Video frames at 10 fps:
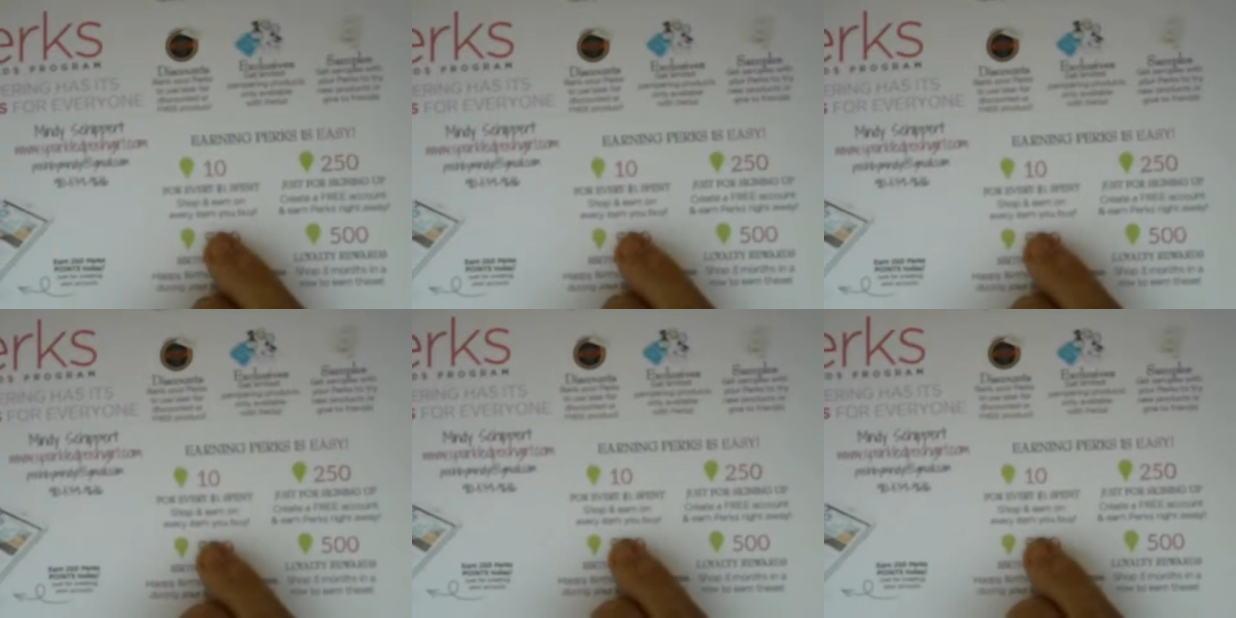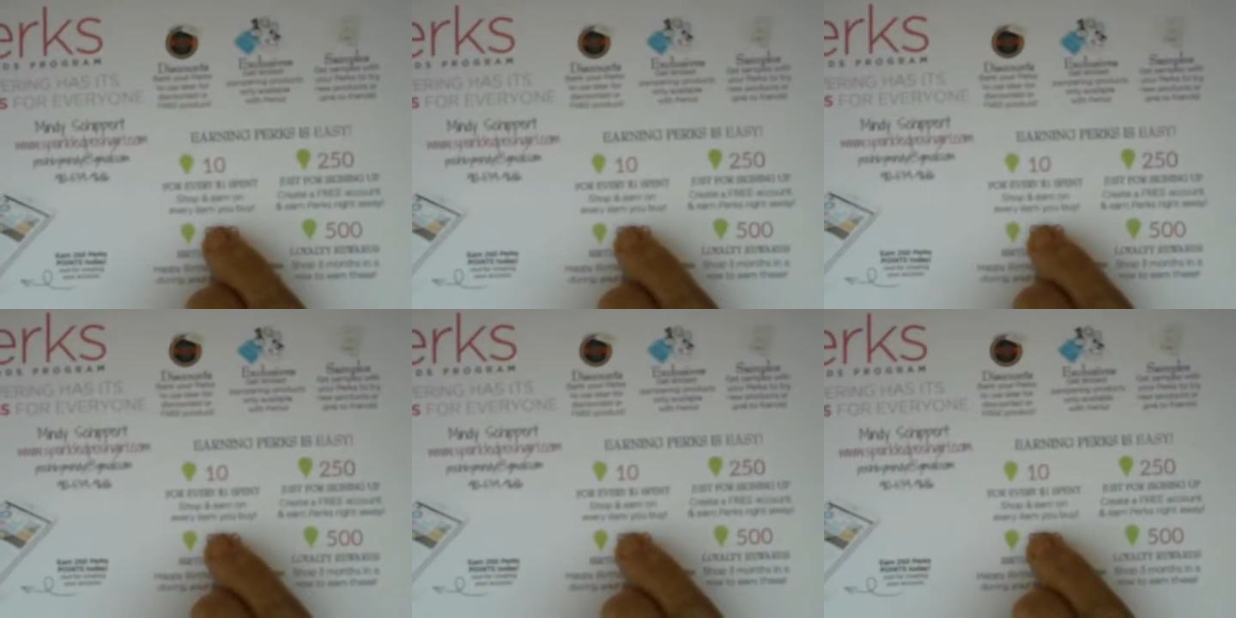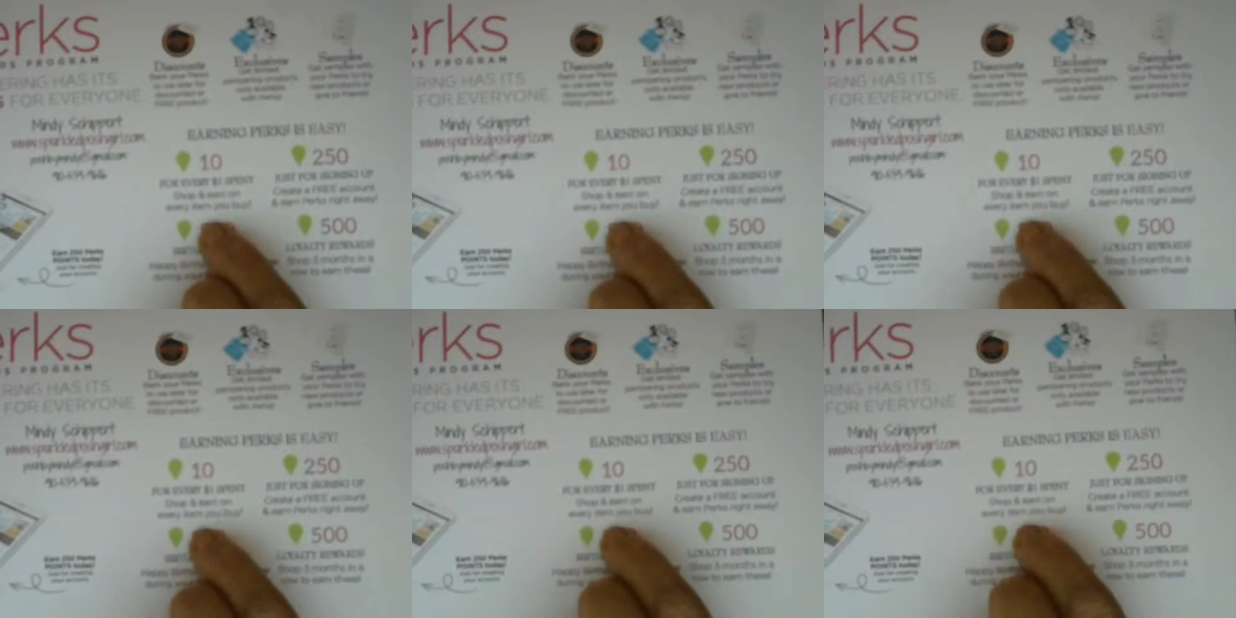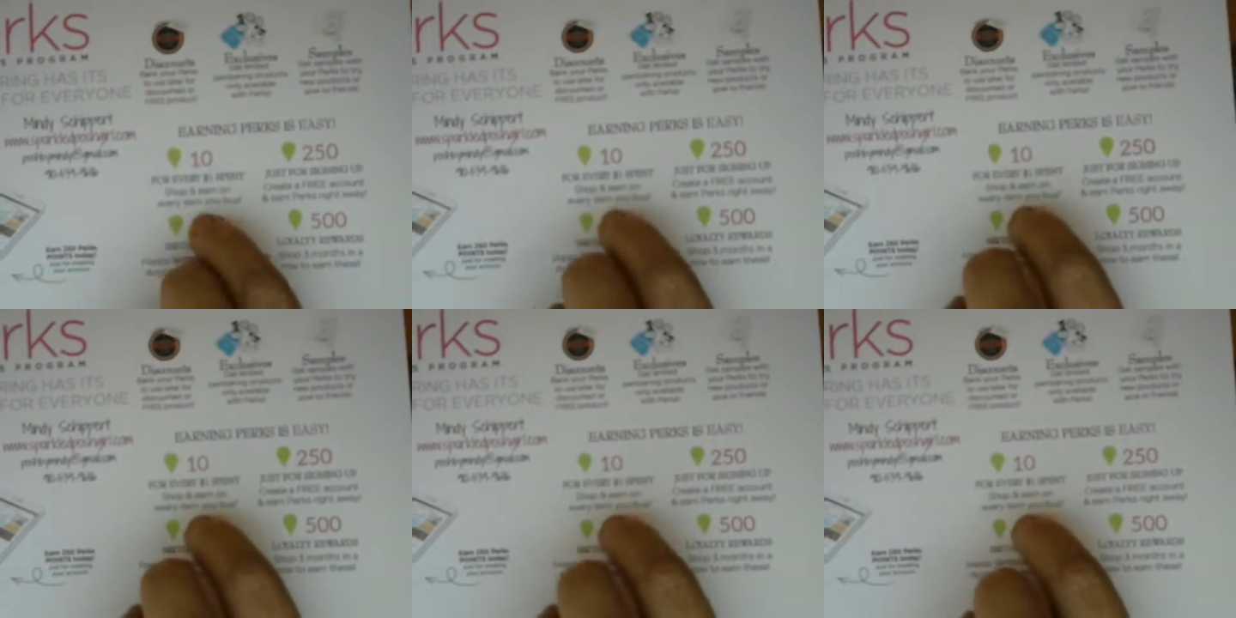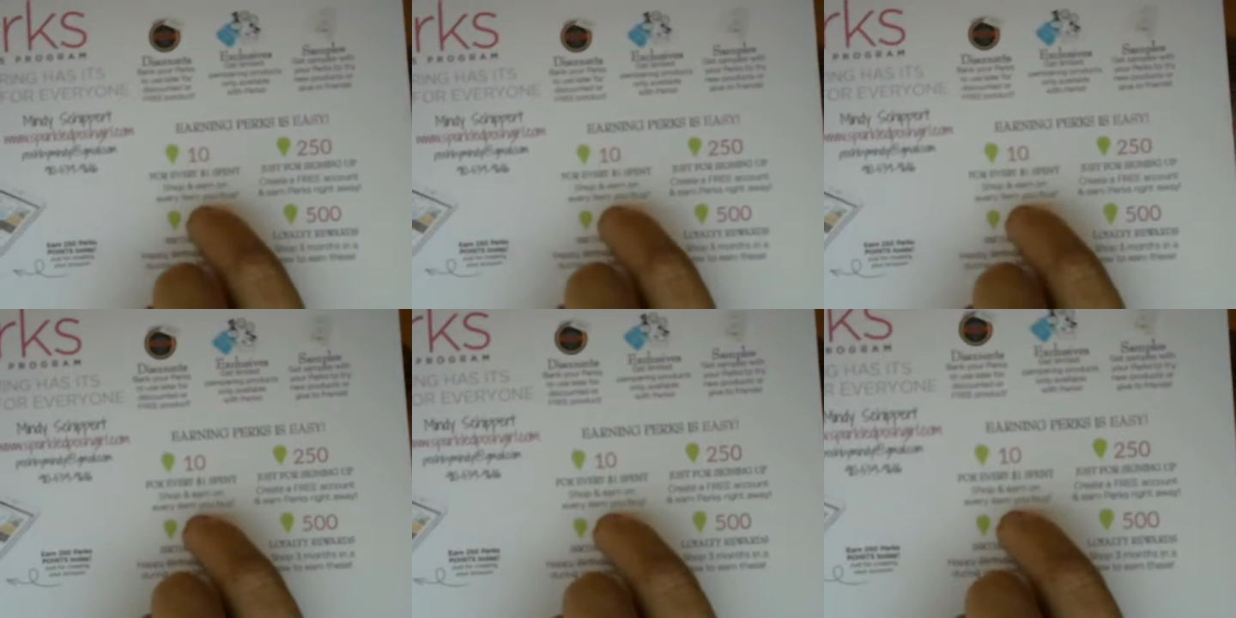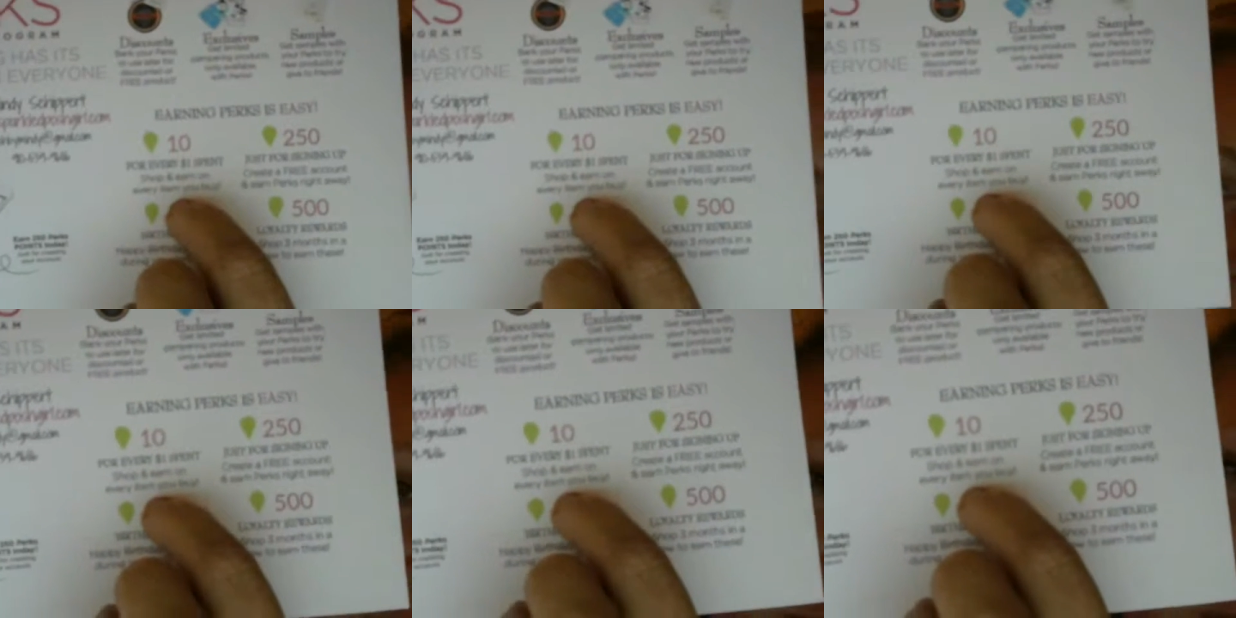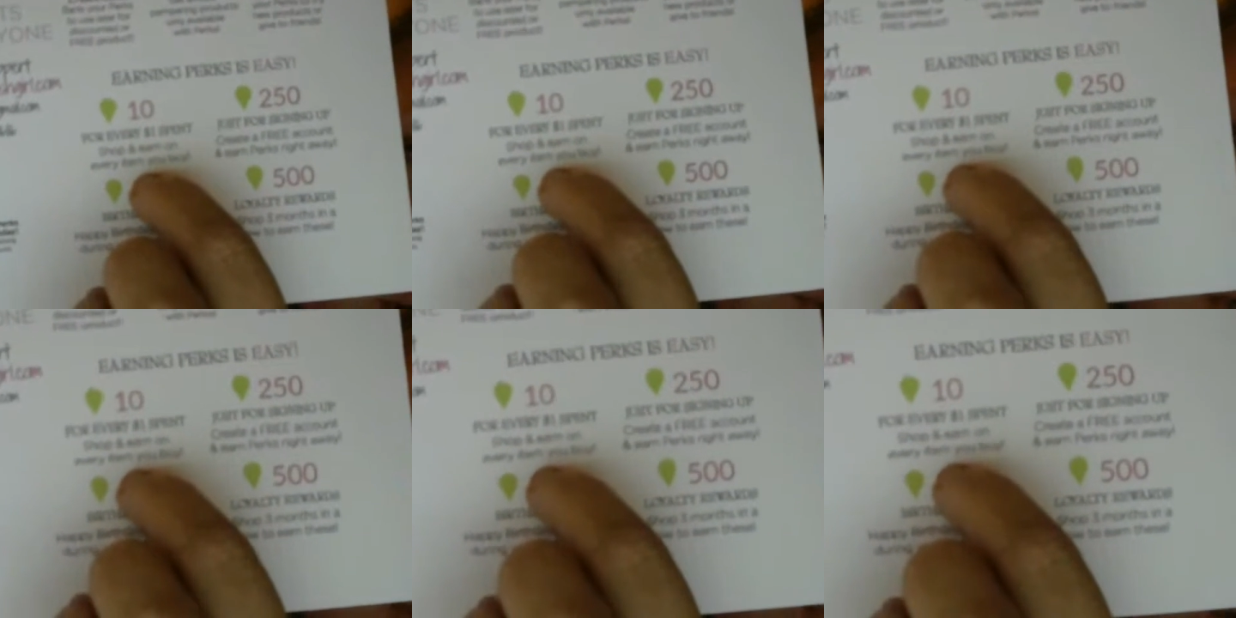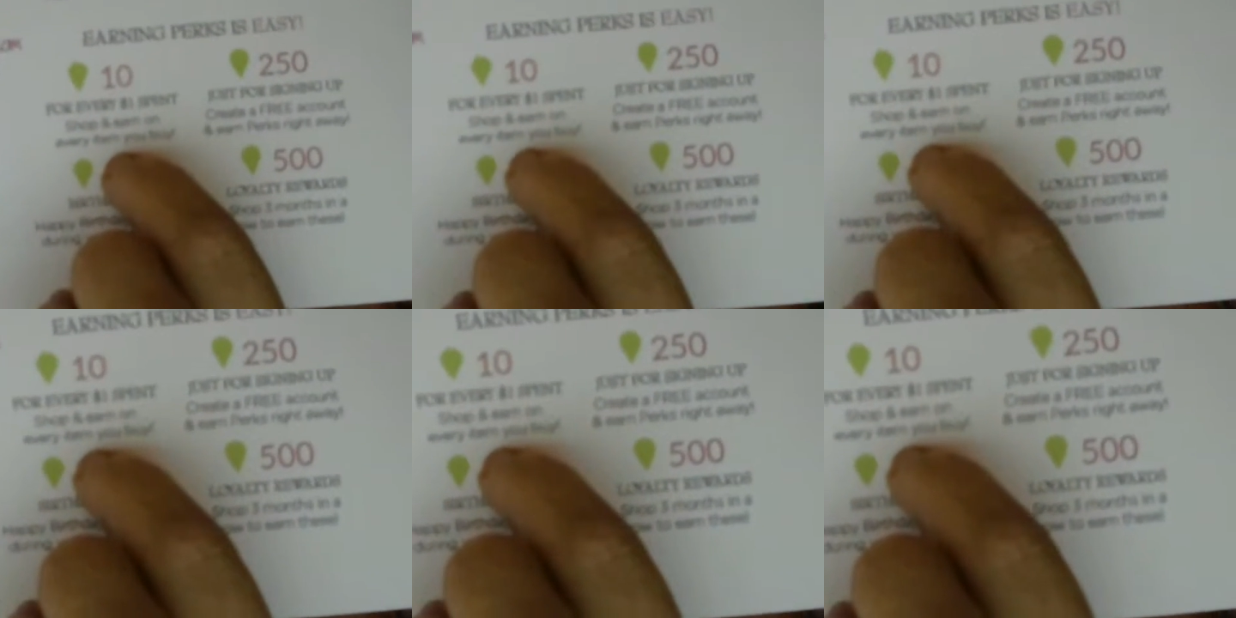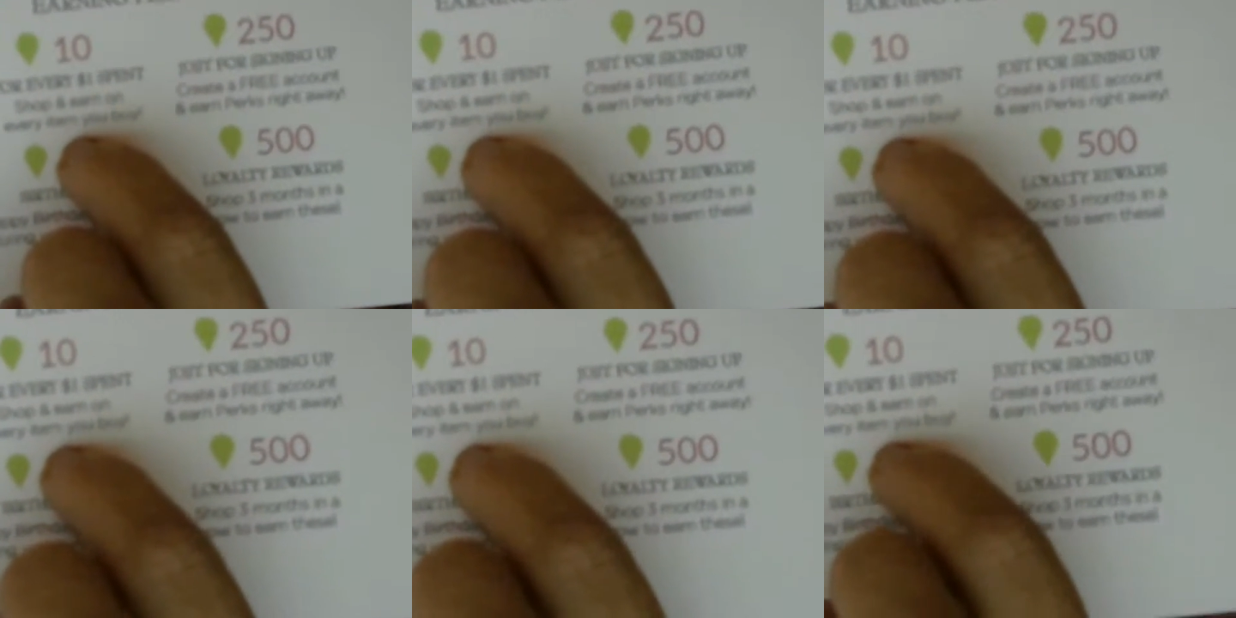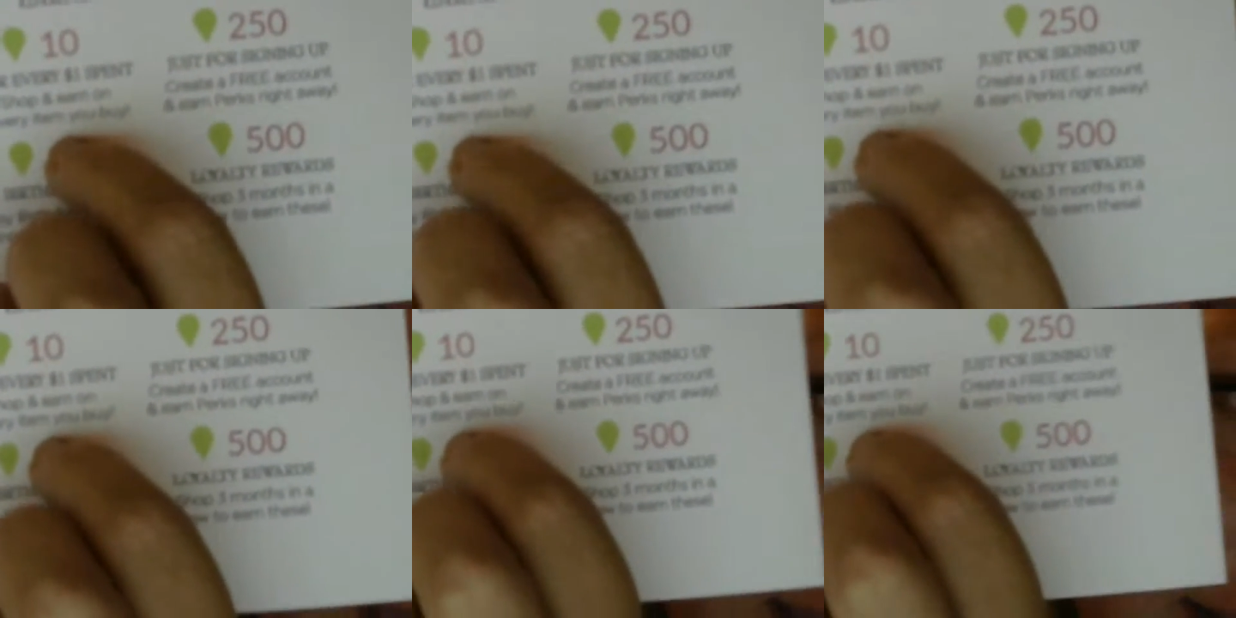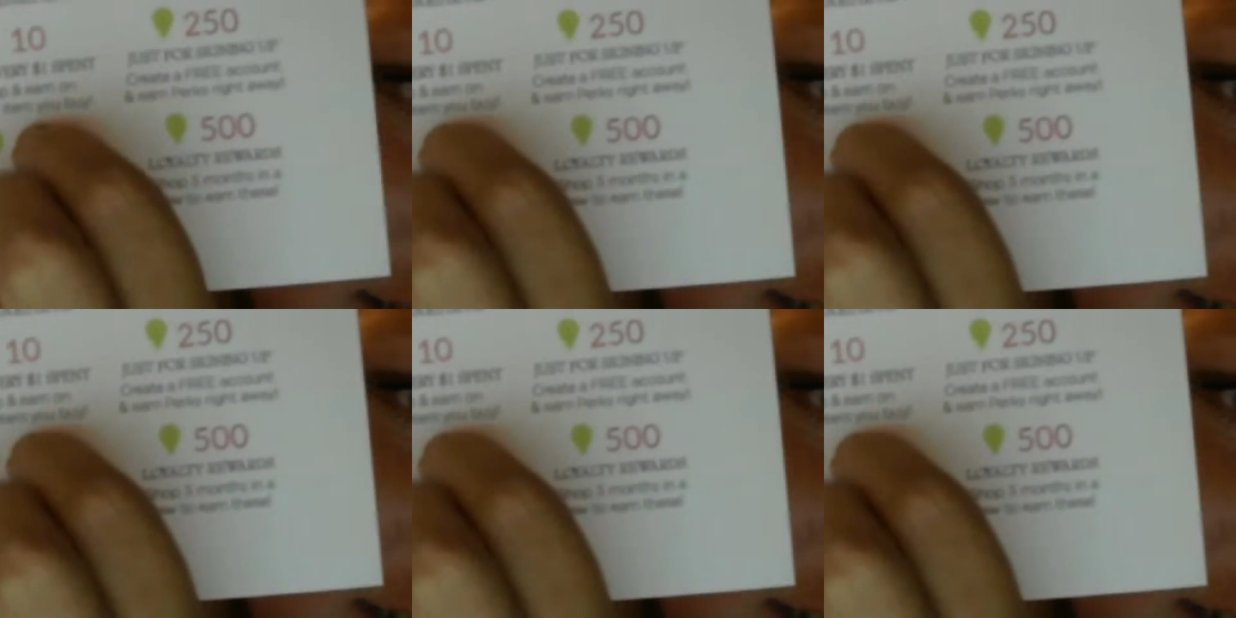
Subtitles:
Nobody's mouth can be seen.